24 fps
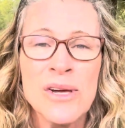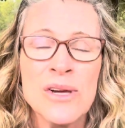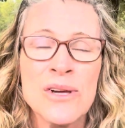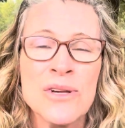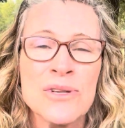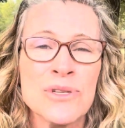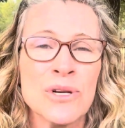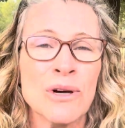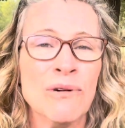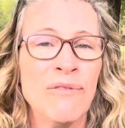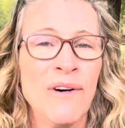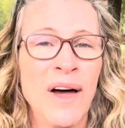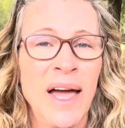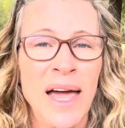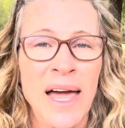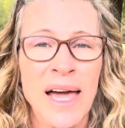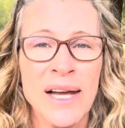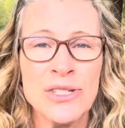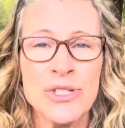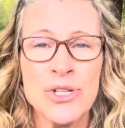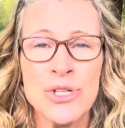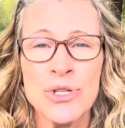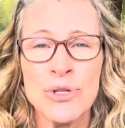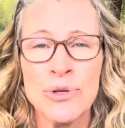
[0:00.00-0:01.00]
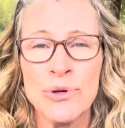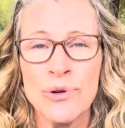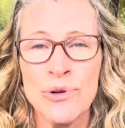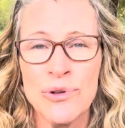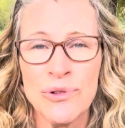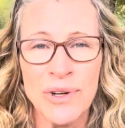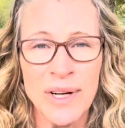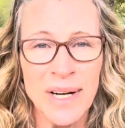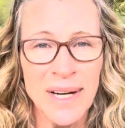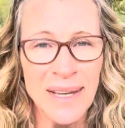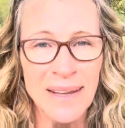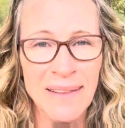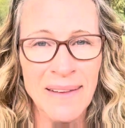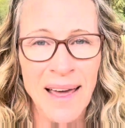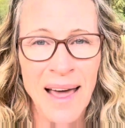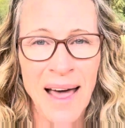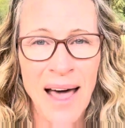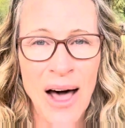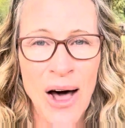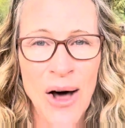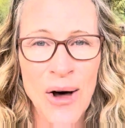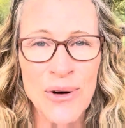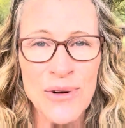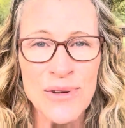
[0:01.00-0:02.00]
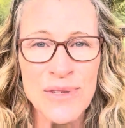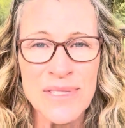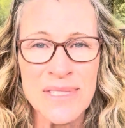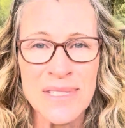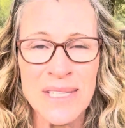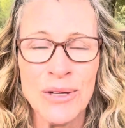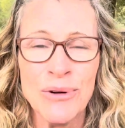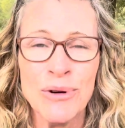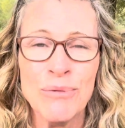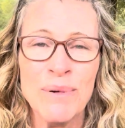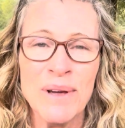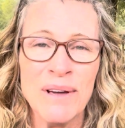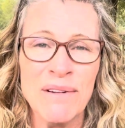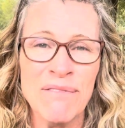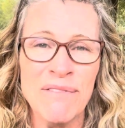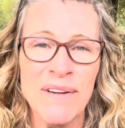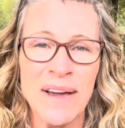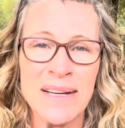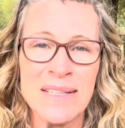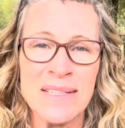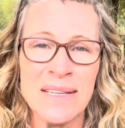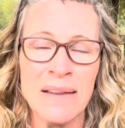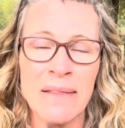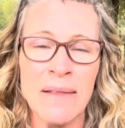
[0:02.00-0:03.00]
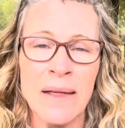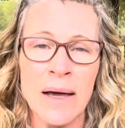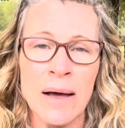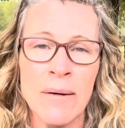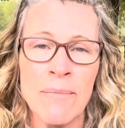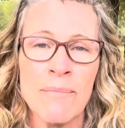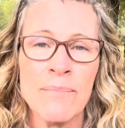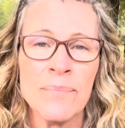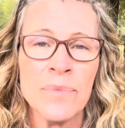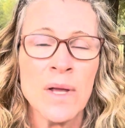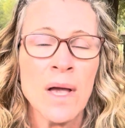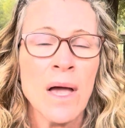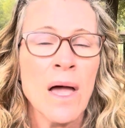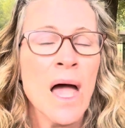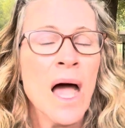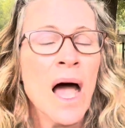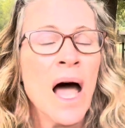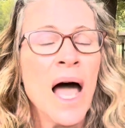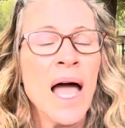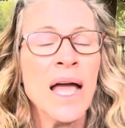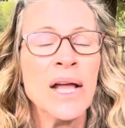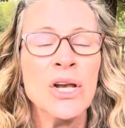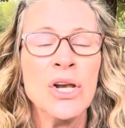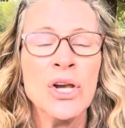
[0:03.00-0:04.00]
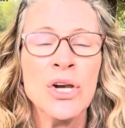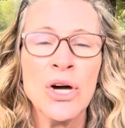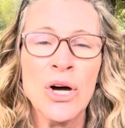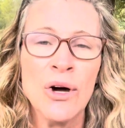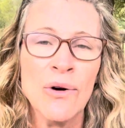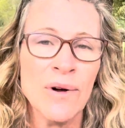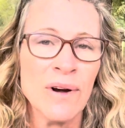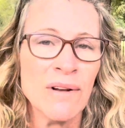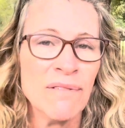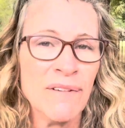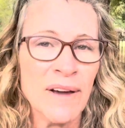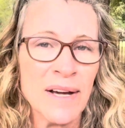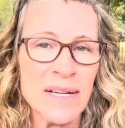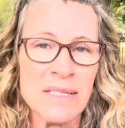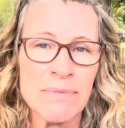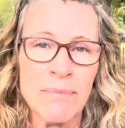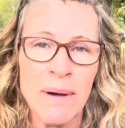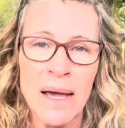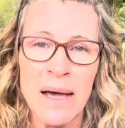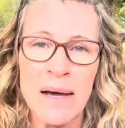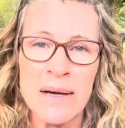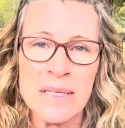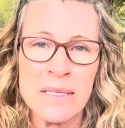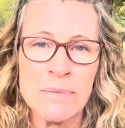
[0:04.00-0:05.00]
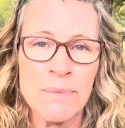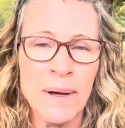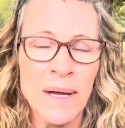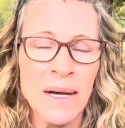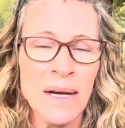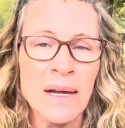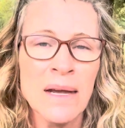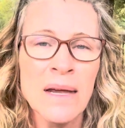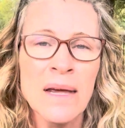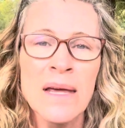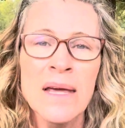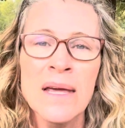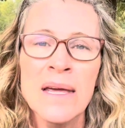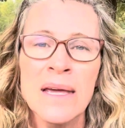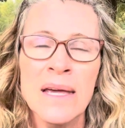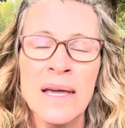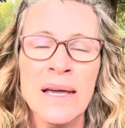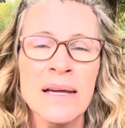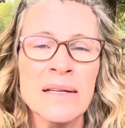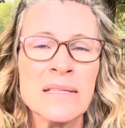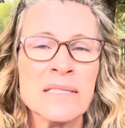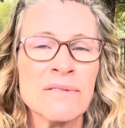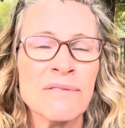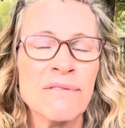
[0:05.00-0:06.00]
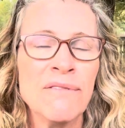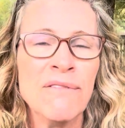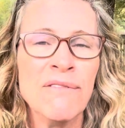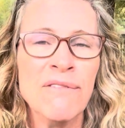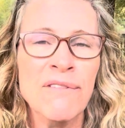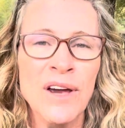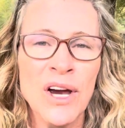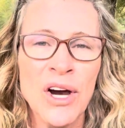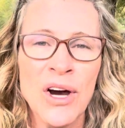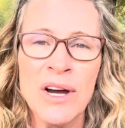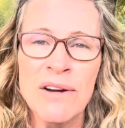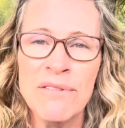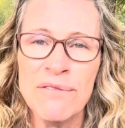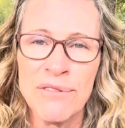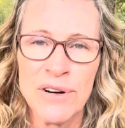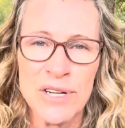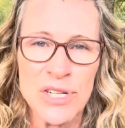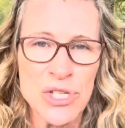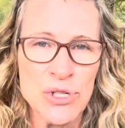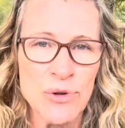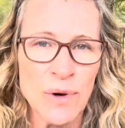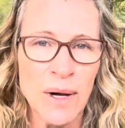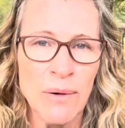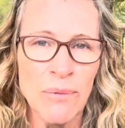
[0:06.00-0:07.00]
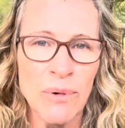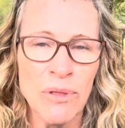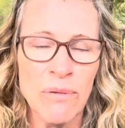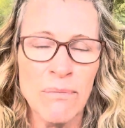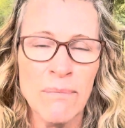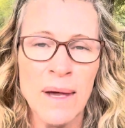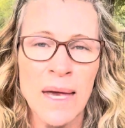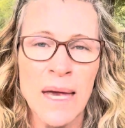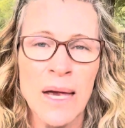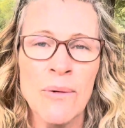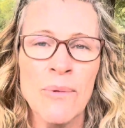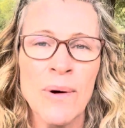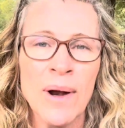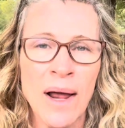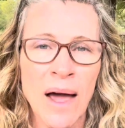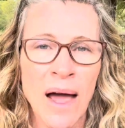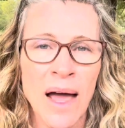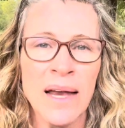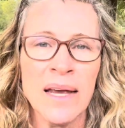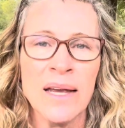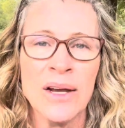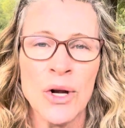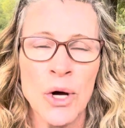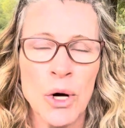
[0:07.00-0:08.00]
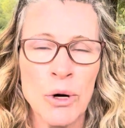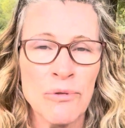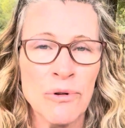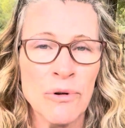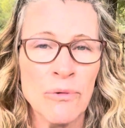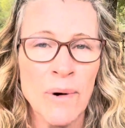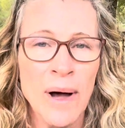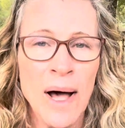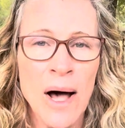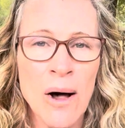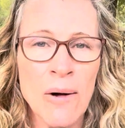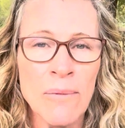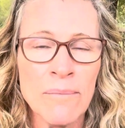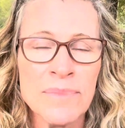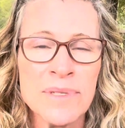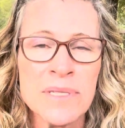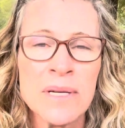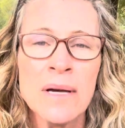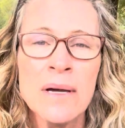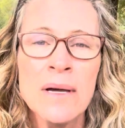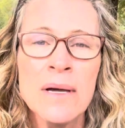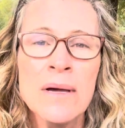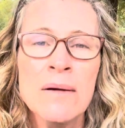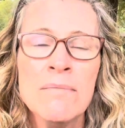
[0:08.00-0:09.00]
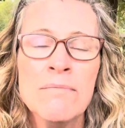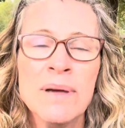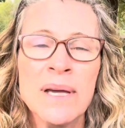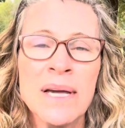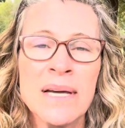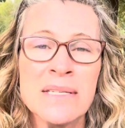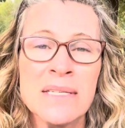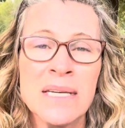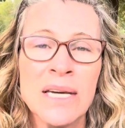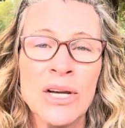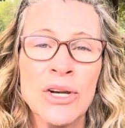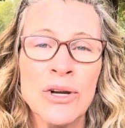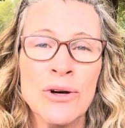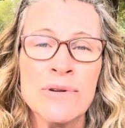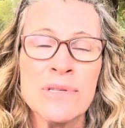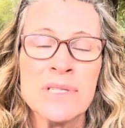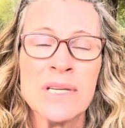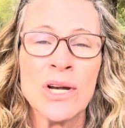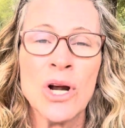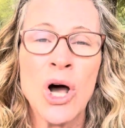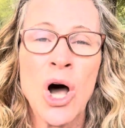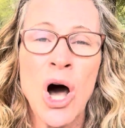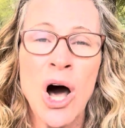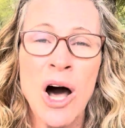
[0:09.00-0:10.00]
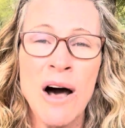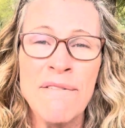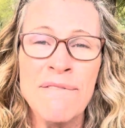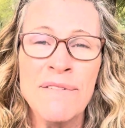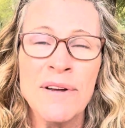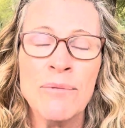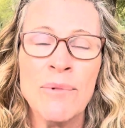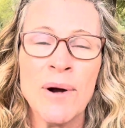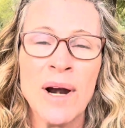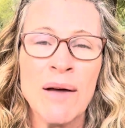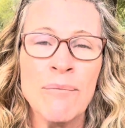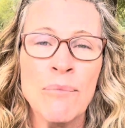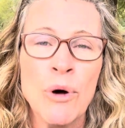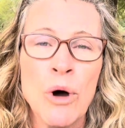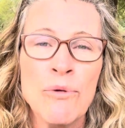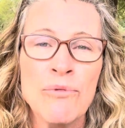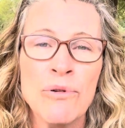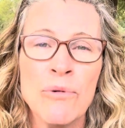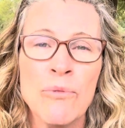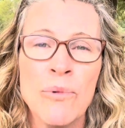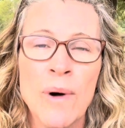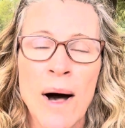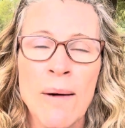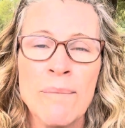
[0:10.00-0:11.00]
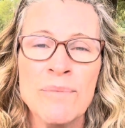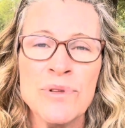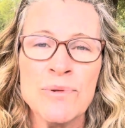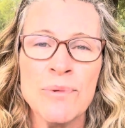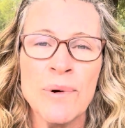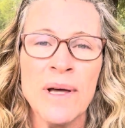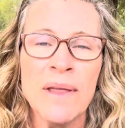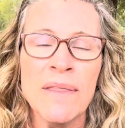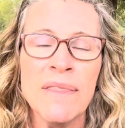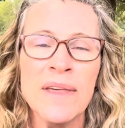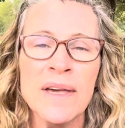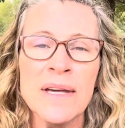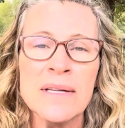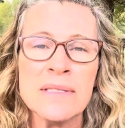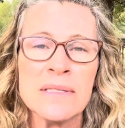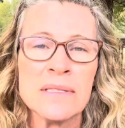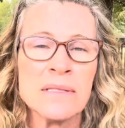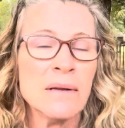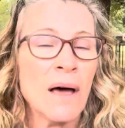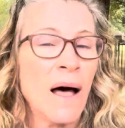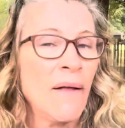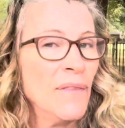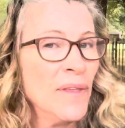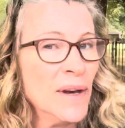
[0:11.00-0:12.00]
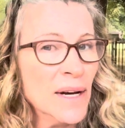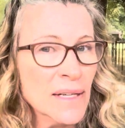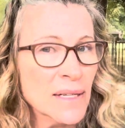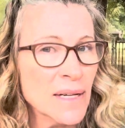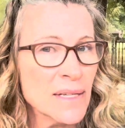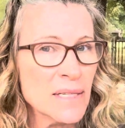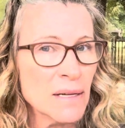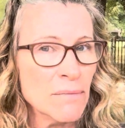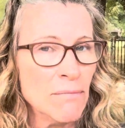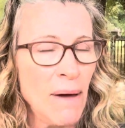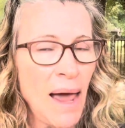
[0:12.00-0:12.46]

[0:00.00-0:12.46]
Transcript: So if I had children in the house, it would be affecting them. I know it affects my husband. He gets very frustrated with me when I get overwhelmed because he knows that often what I'm overwhelmed with, it's not that it doesn't